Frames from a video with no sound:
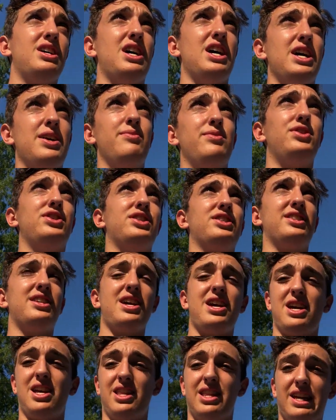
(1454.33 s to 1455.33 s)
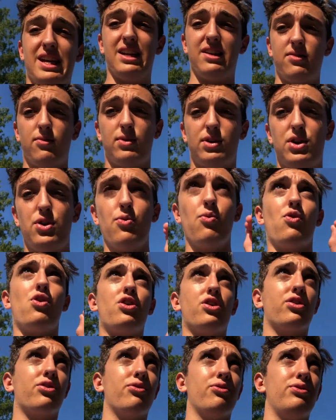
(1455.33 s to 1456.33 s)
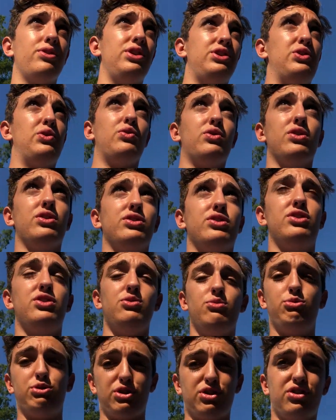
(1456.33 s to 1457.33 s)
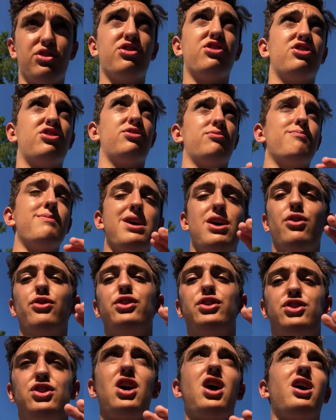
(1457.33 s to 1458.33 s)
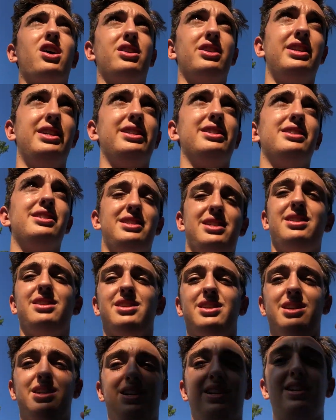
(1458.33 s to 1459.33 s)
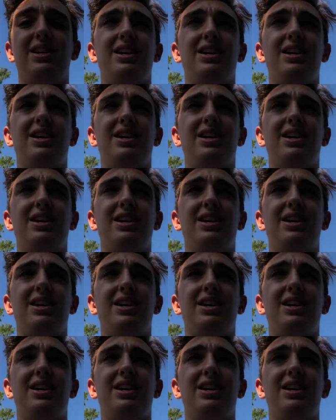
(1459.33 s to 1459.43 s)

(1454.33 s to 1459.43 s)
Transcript: I am just saying that when you walk through the doors, you just smell the chocolate instantly.